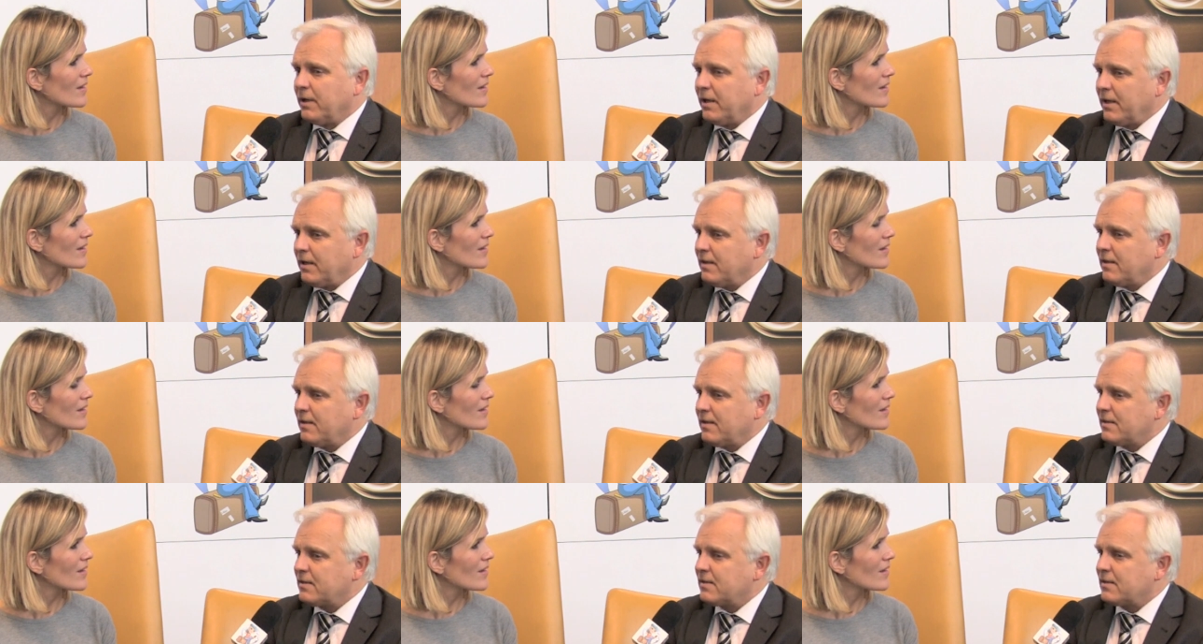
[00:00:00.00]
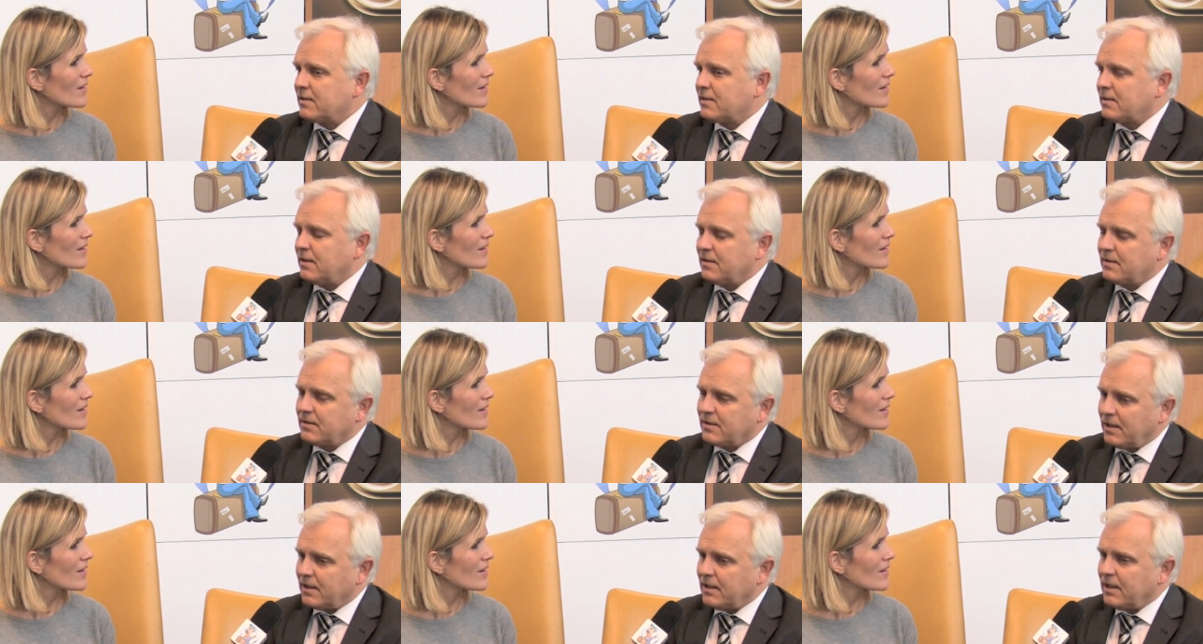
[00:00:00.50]
Speaker 1: bring this
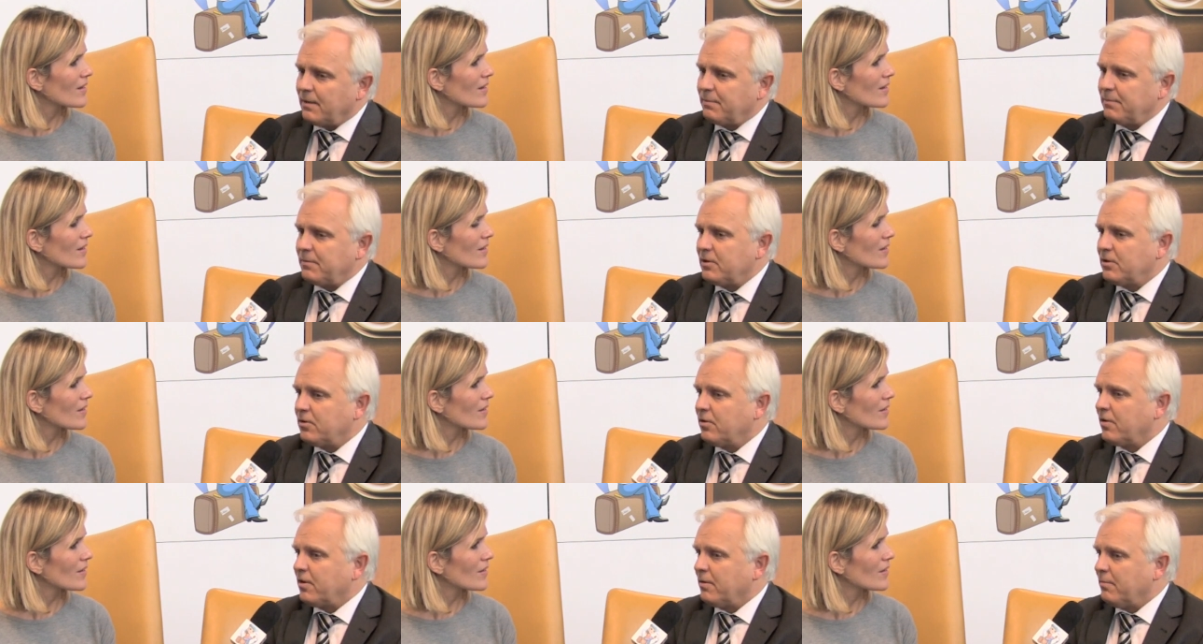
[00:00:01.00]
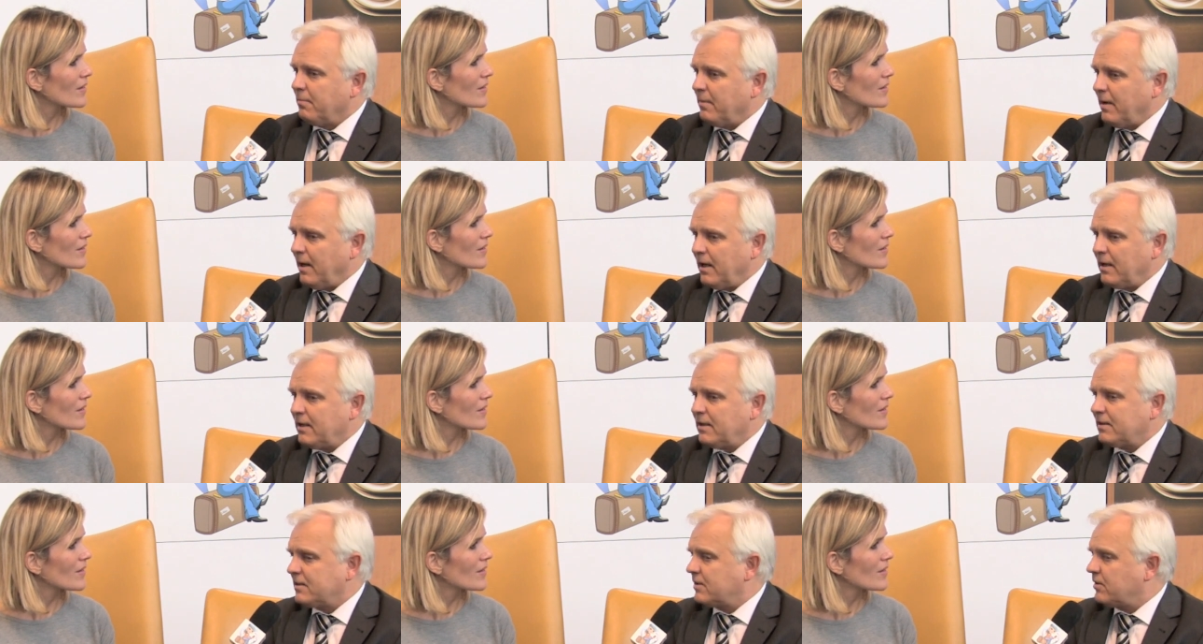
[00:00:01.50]
setup into the
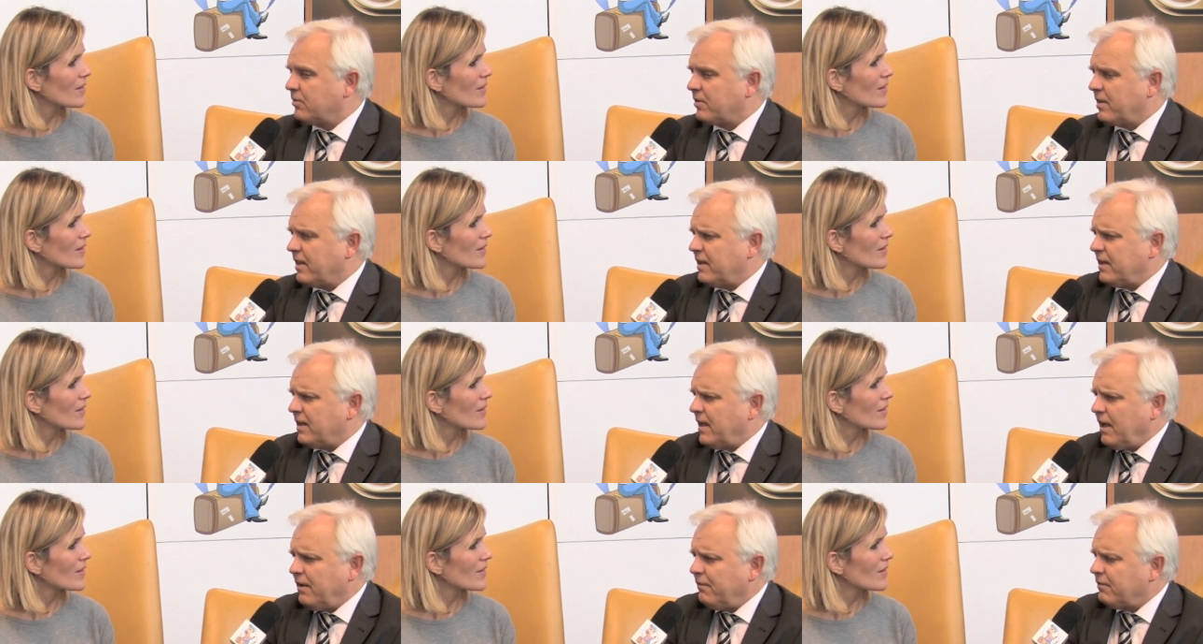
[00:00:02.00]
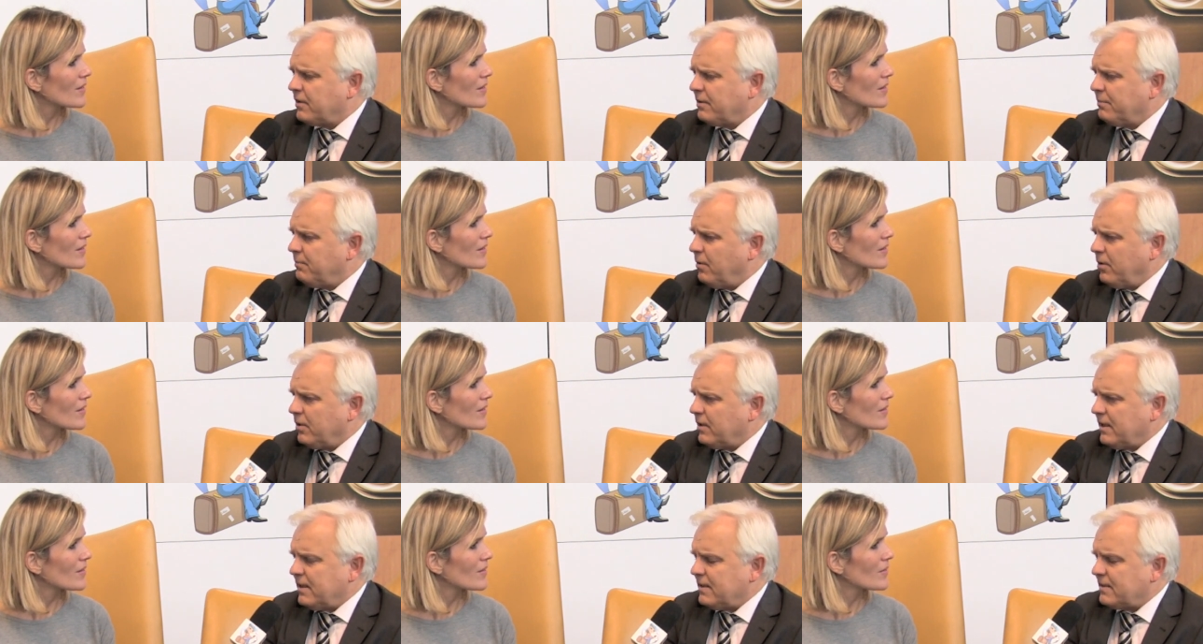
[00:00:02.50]
market so that
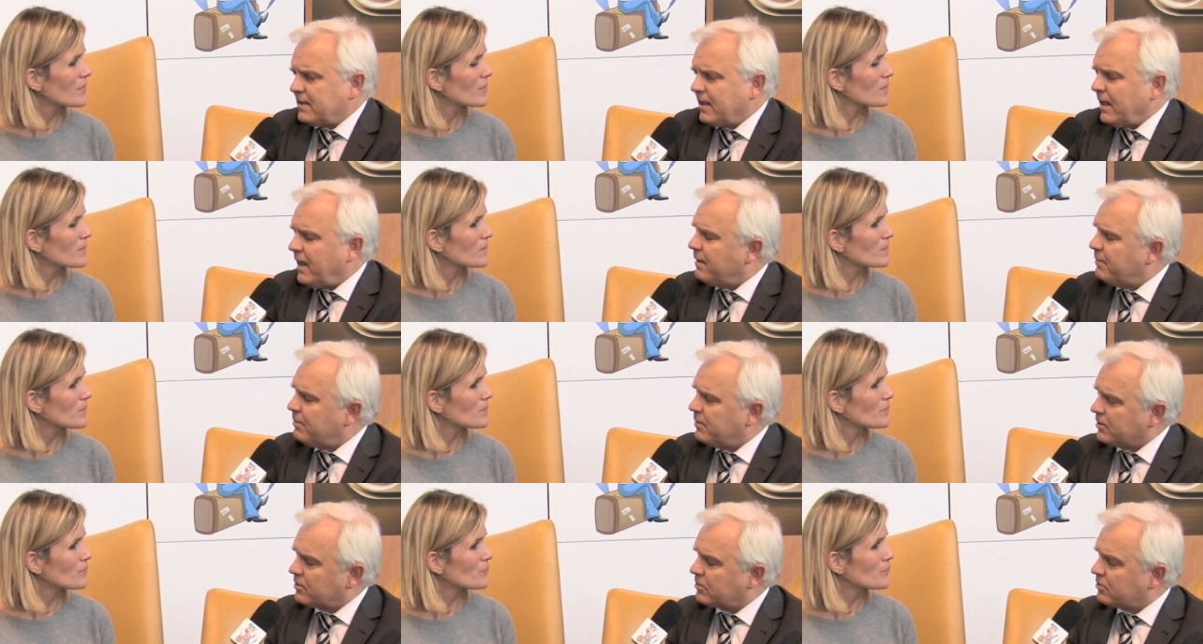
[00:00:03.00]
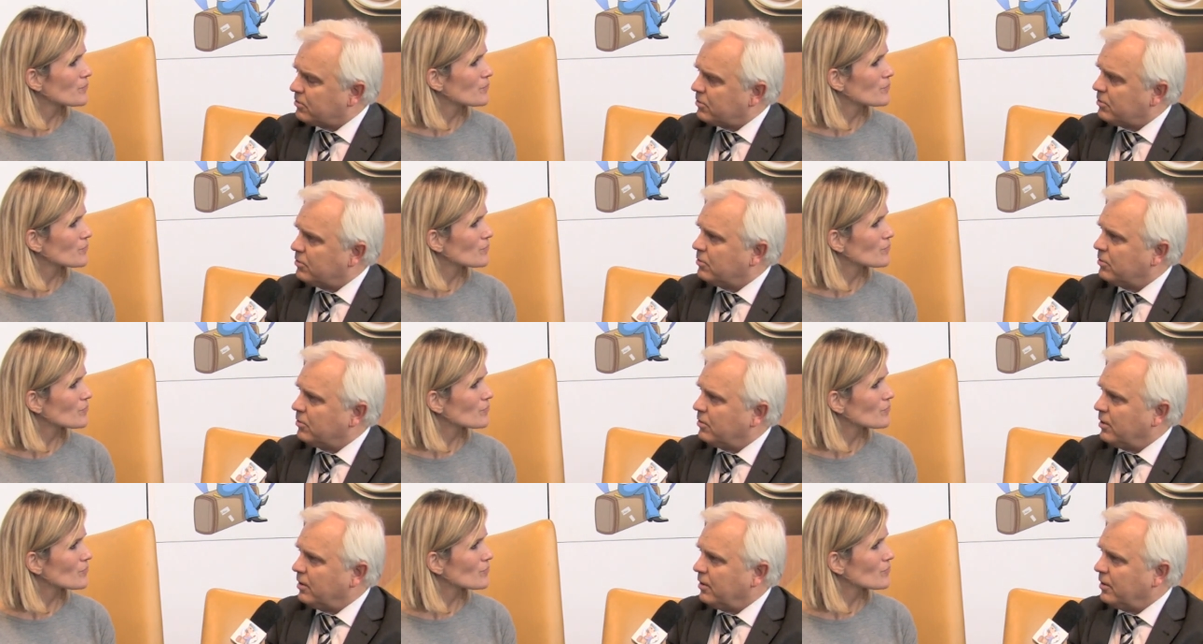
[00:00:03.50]
everybody is able to
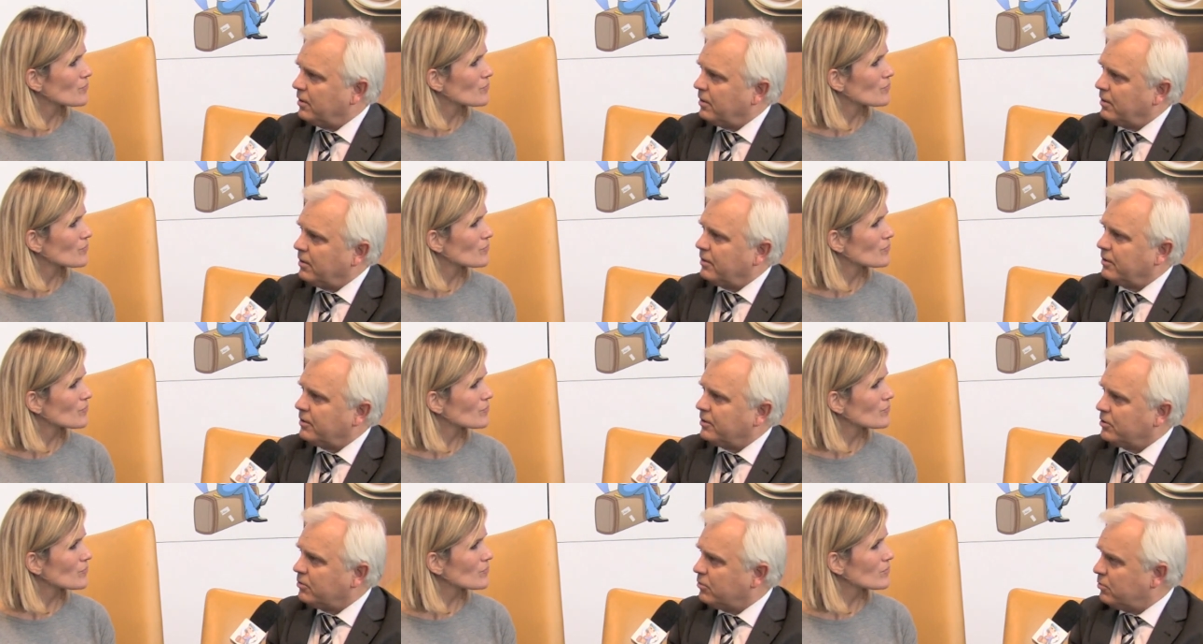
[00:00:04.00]
uh,